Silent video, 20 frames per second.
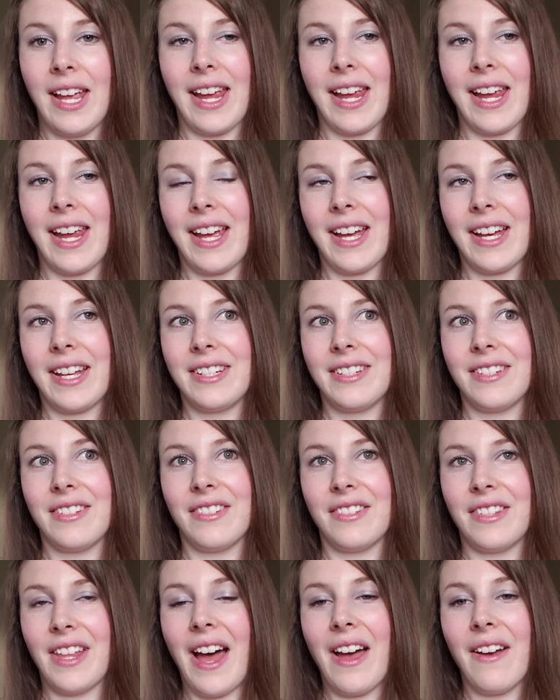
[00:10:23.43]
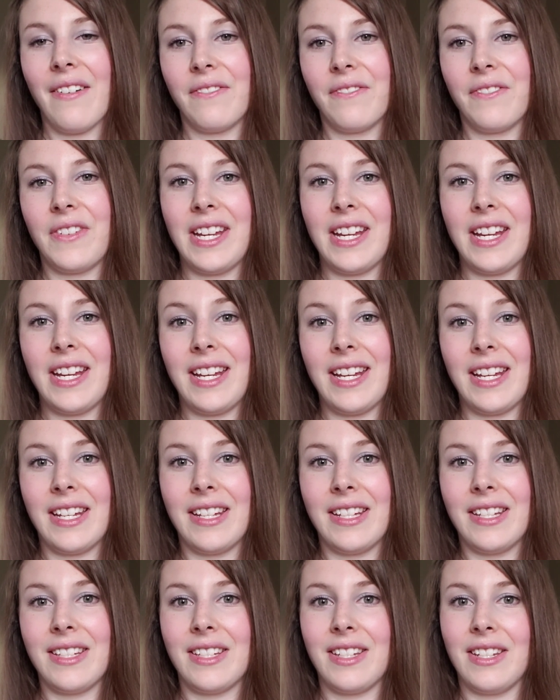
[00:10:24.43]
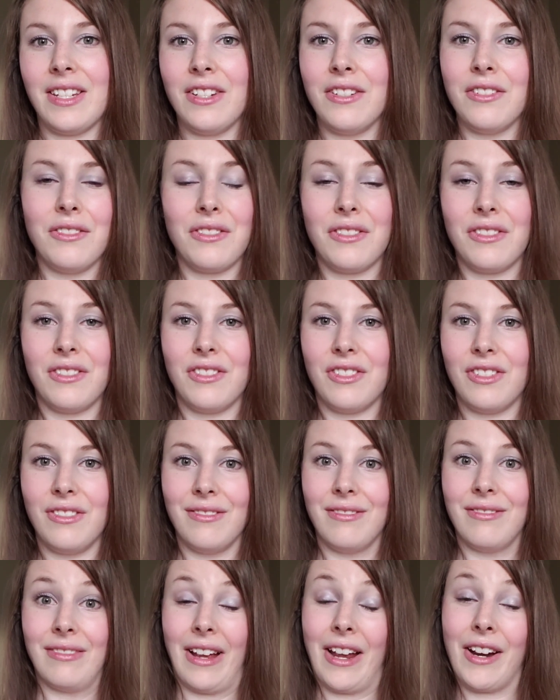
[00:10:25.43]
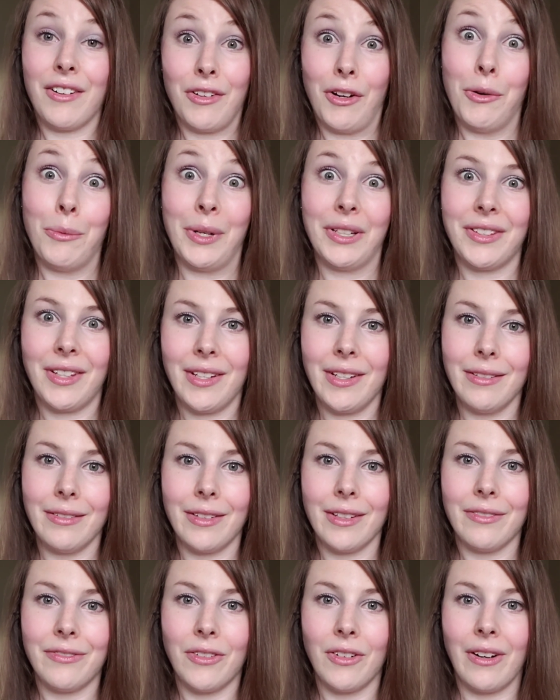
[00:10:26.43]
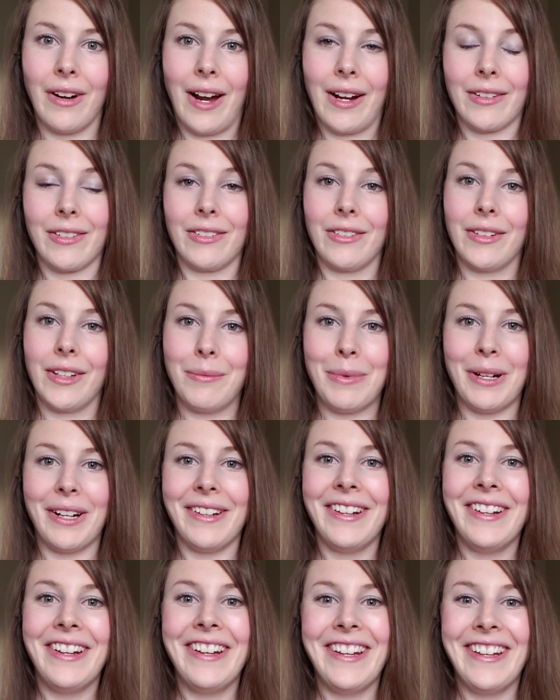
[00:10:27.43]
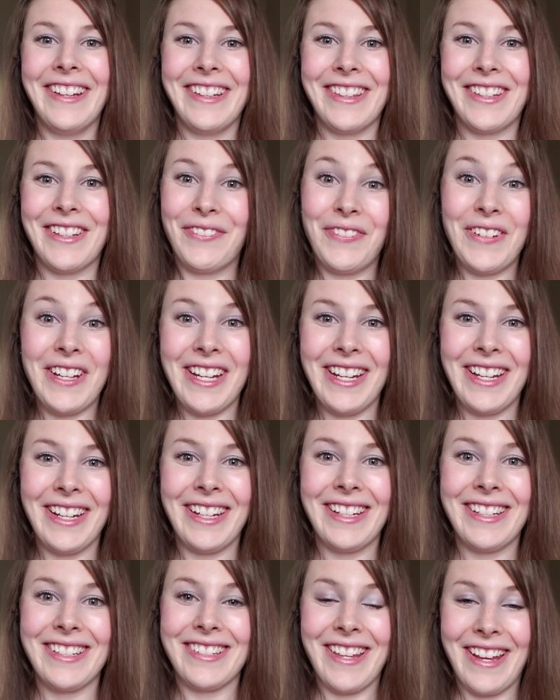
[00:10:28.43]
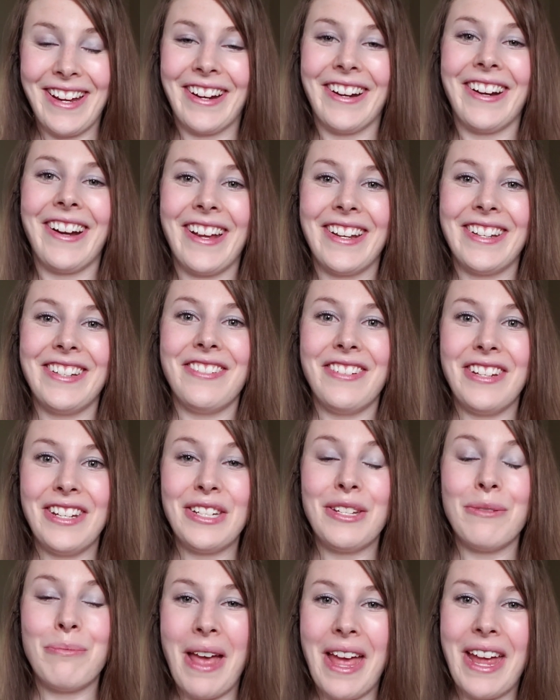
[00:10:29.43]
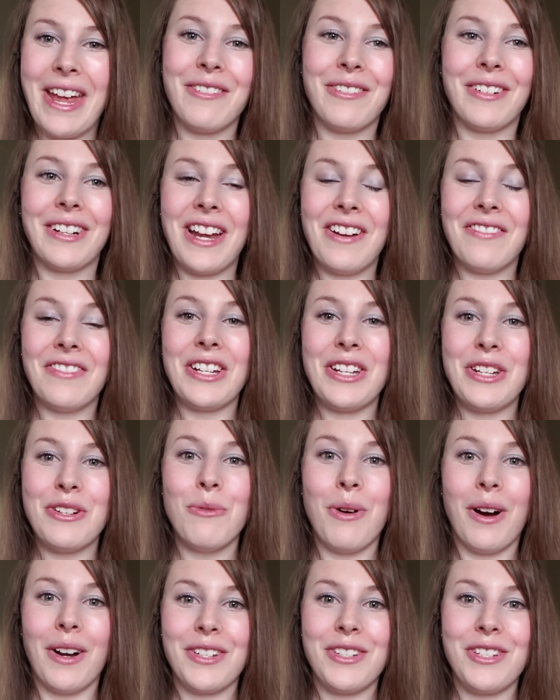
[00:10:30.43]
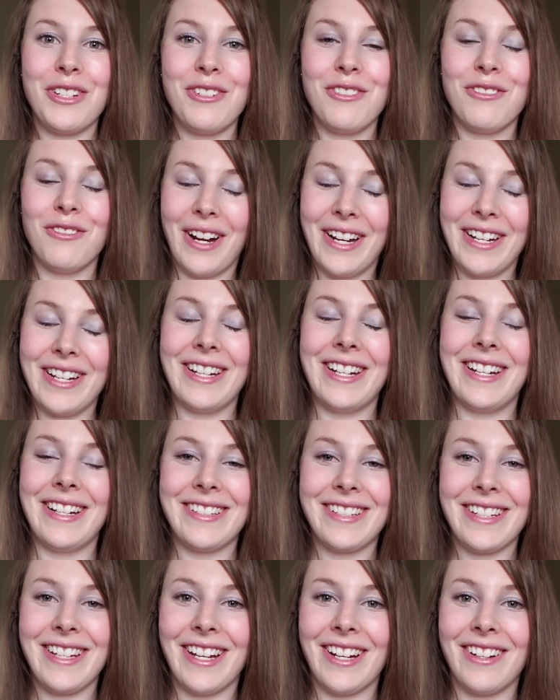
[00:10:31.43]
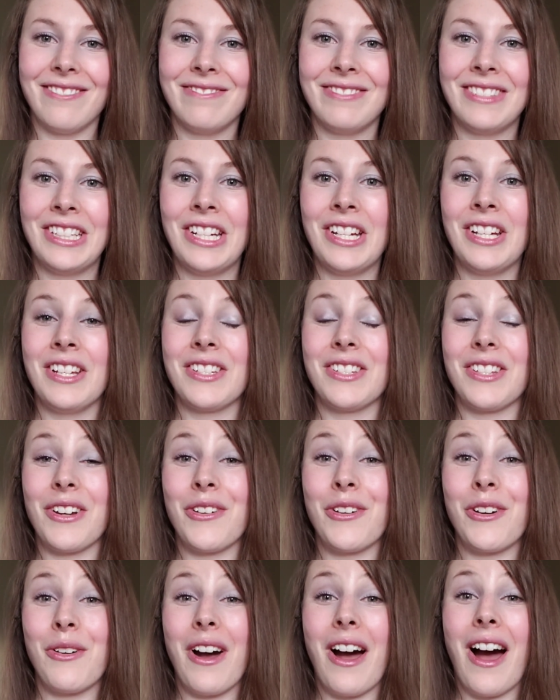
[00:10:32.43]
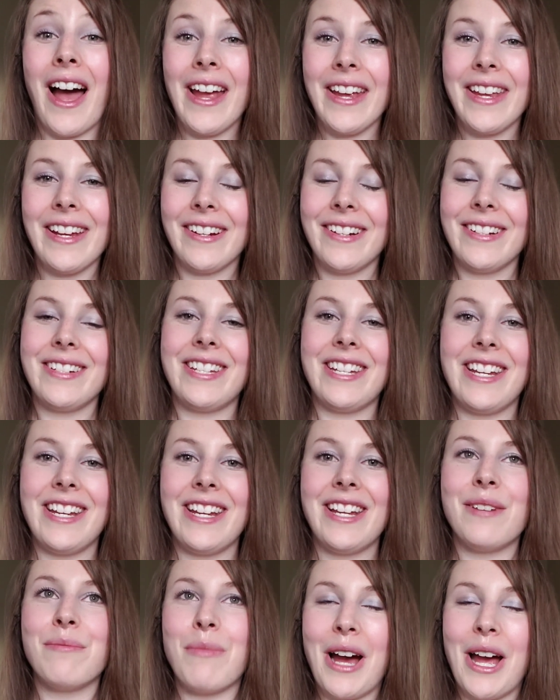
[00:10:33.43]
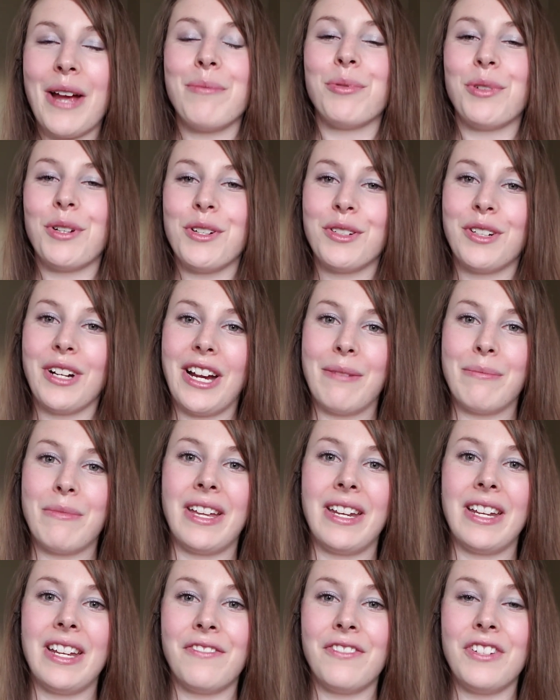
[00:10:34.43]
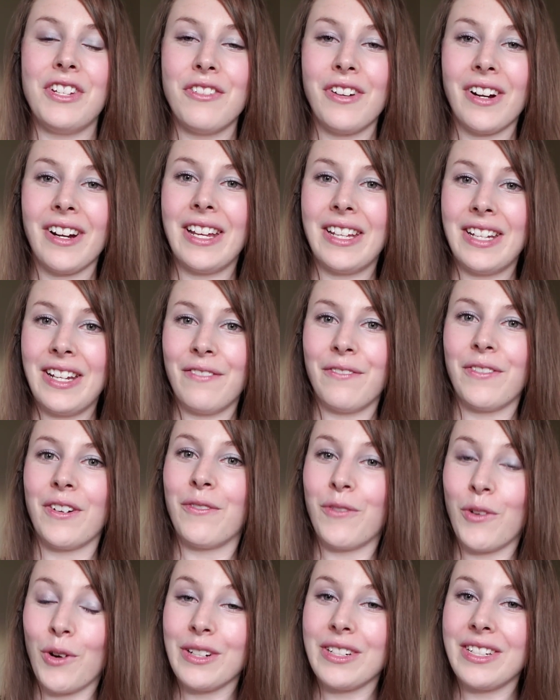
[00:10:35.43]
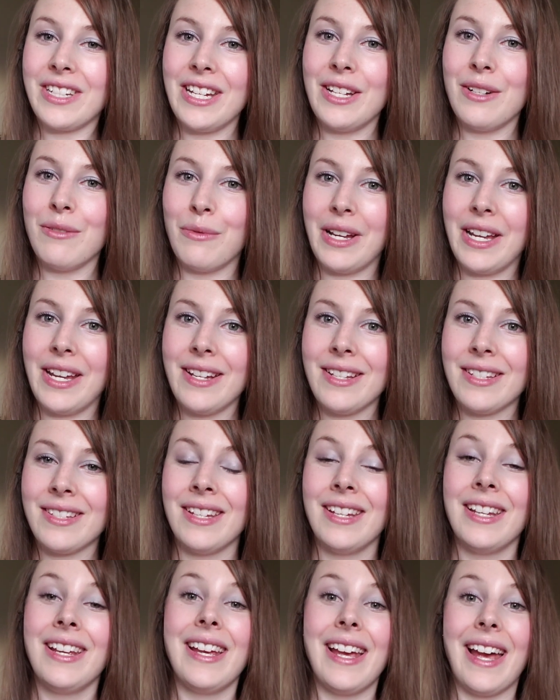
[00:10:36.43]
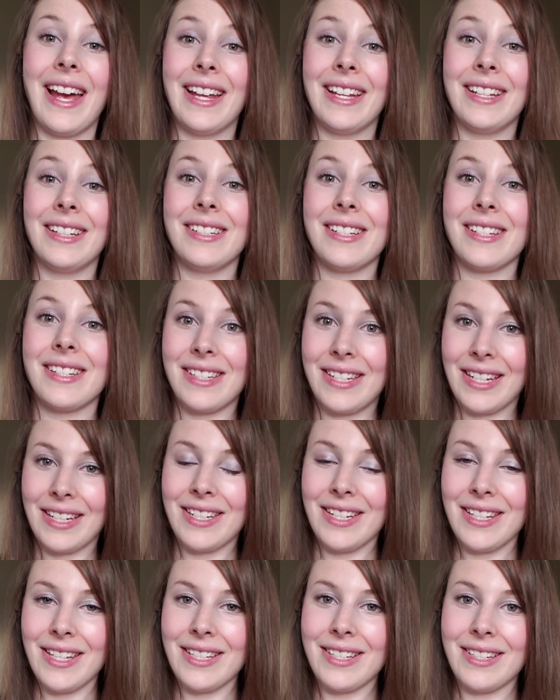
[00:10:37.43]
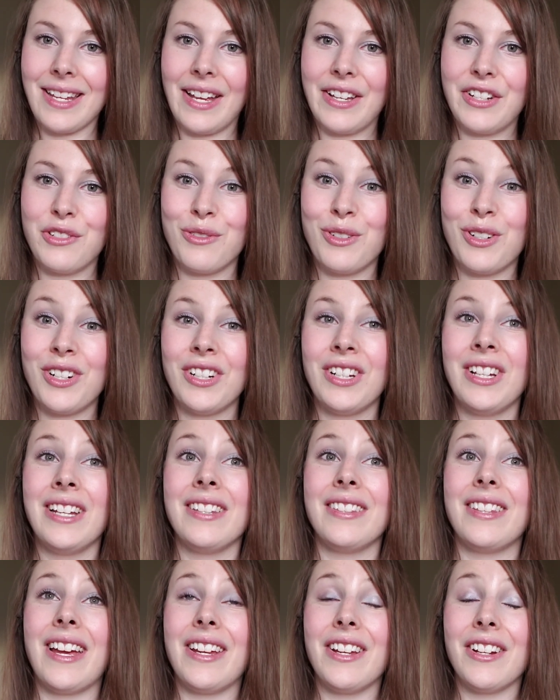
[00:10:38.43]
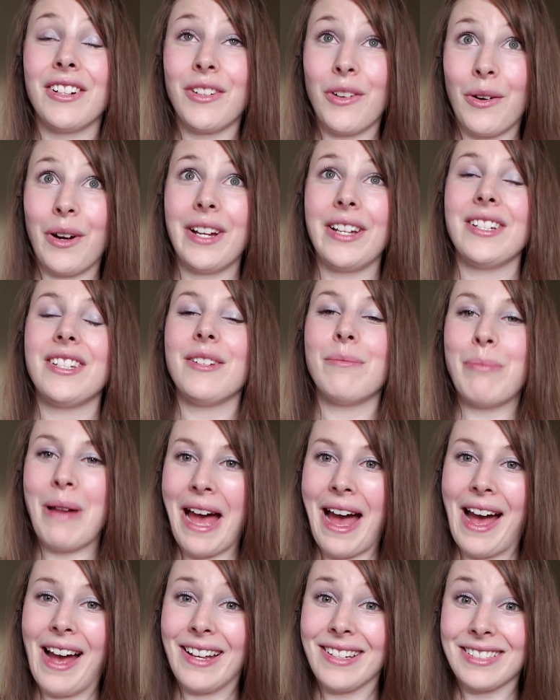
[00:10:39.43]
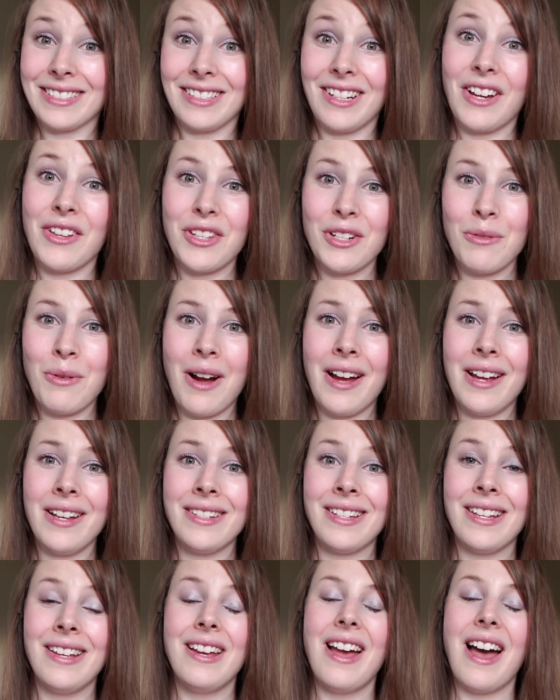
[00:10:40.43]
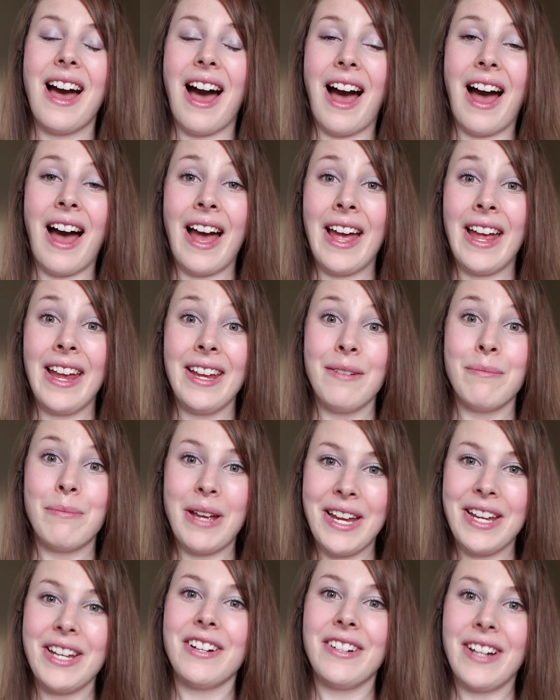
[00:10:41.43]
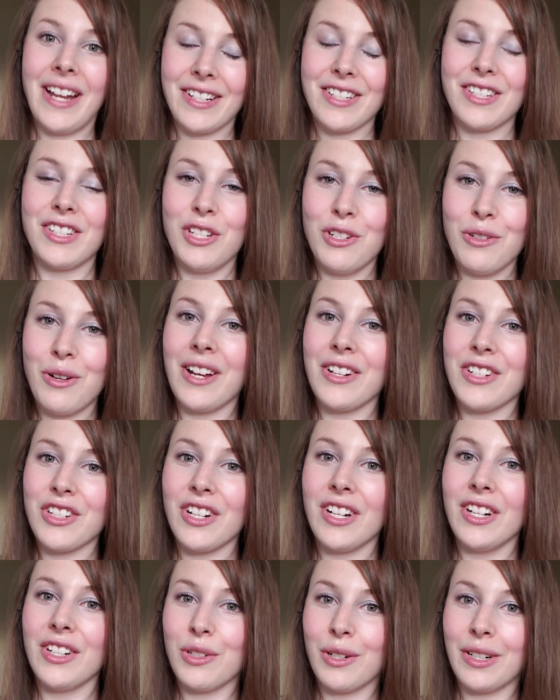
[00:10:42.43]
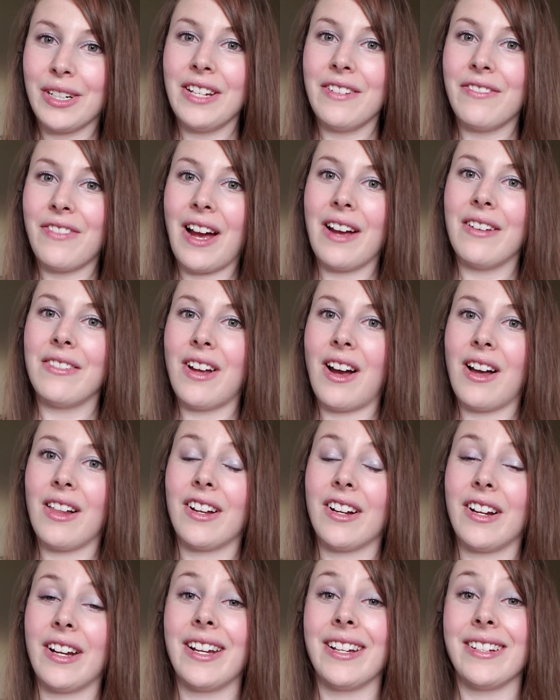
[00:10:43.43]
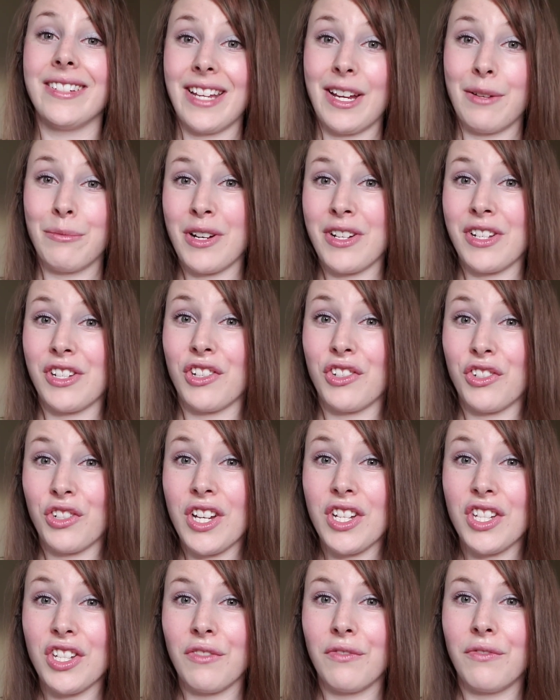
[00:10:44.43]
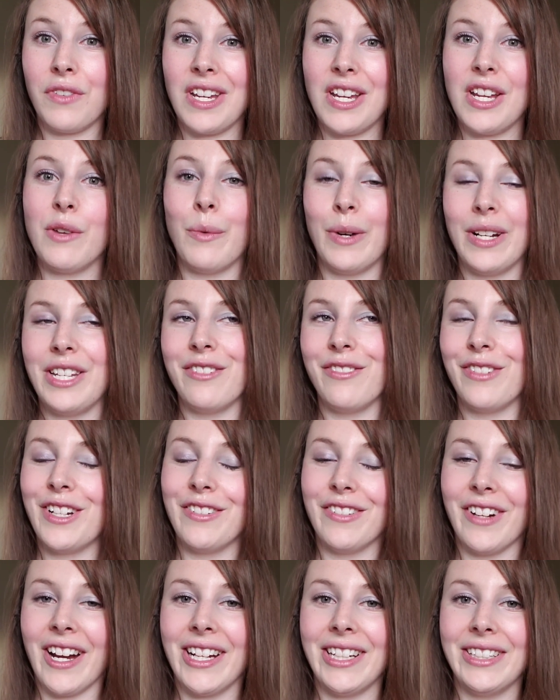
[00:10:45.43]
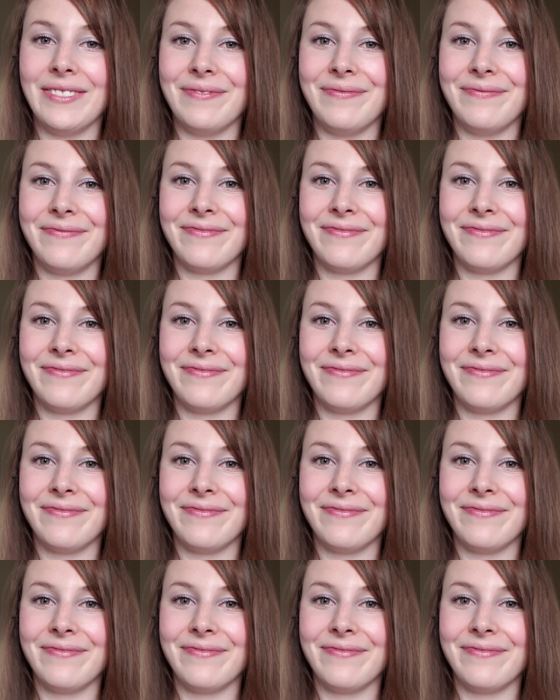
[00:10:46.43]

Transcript: And that fee is used, I don't know what they use it for actually, but the fee is there and you need to pay it whenever you want to write an exam. So I guarantee in my program that if you are in it for 14 weeks and stick to the schedule, that you're going to pass. Otherwise, I pay your next $225 exam registration fee when you rewrite.